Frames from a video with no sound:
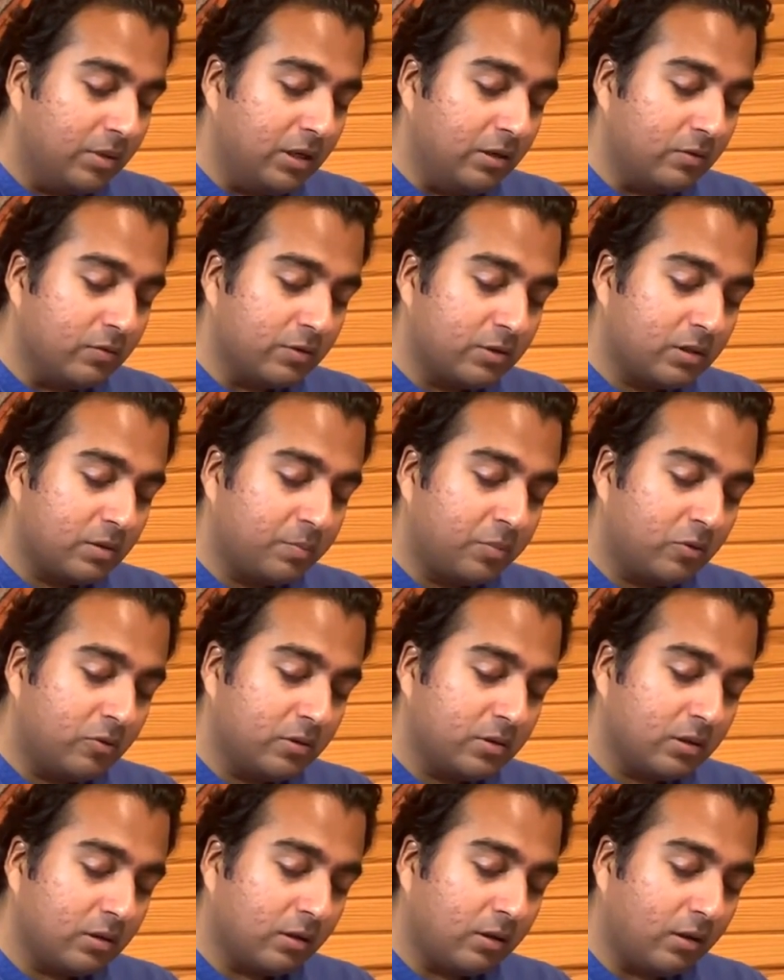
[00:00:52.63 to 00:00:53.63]
Bhikkhus,
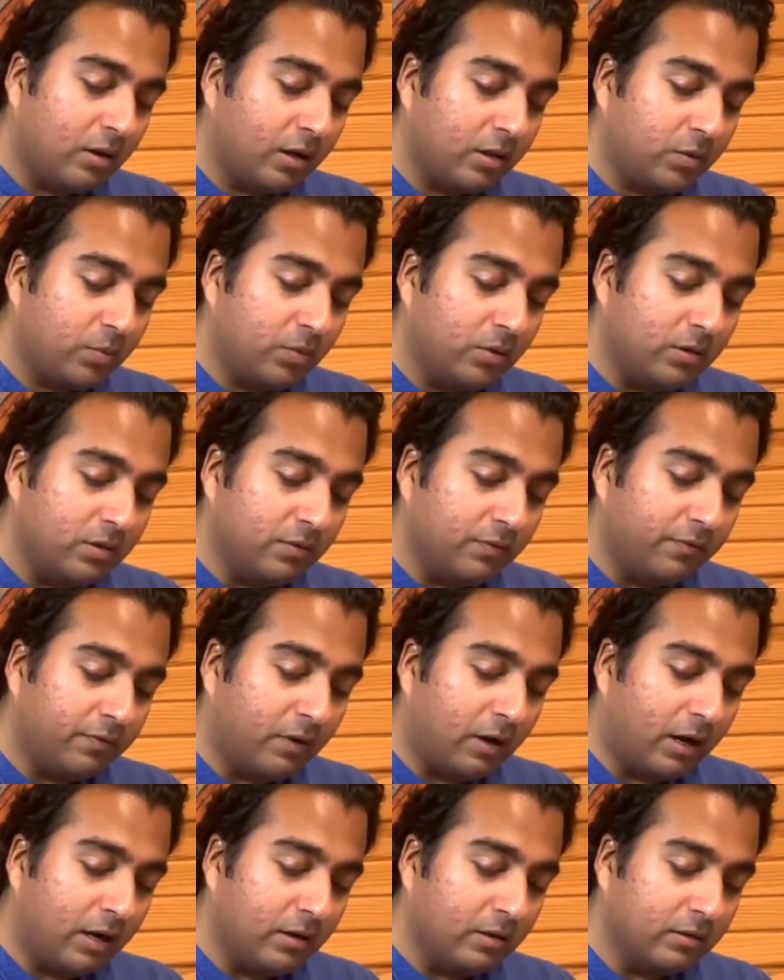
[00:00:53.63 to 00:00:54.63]
suppose a cloth were
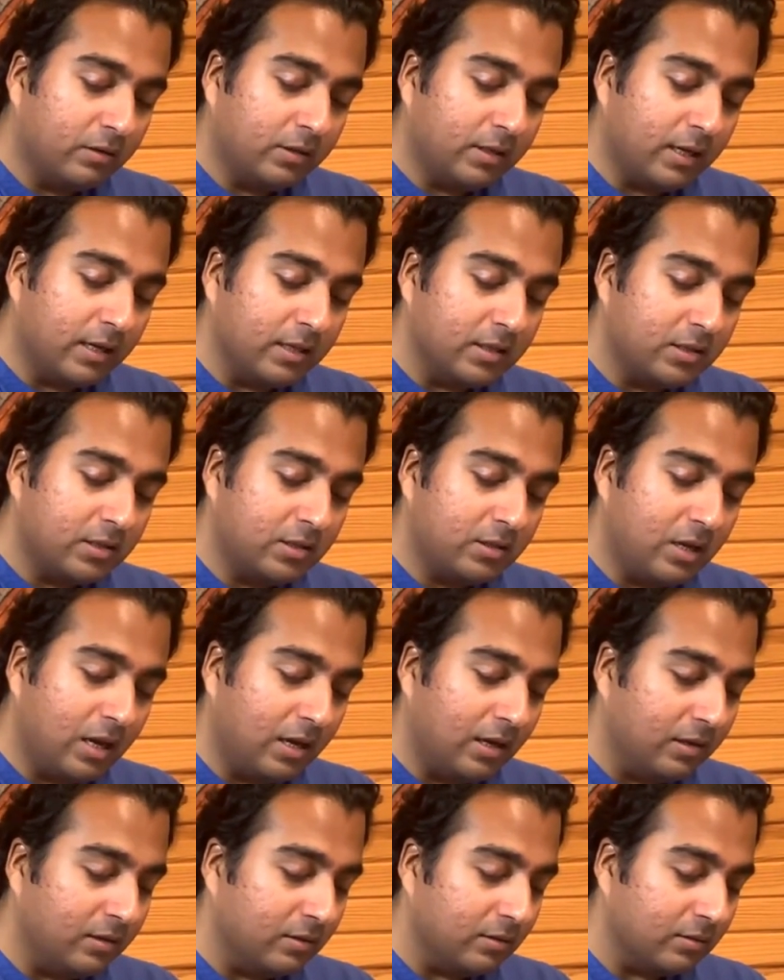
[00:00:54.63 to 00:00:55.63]
defiled and
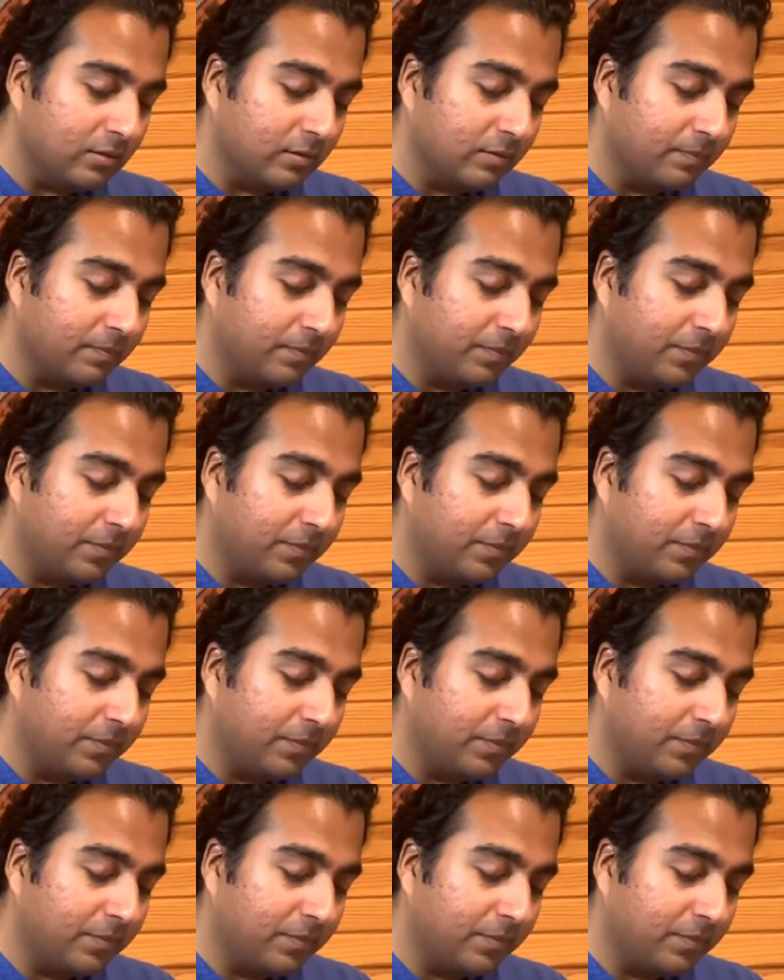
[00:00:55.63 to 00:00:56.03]
stained,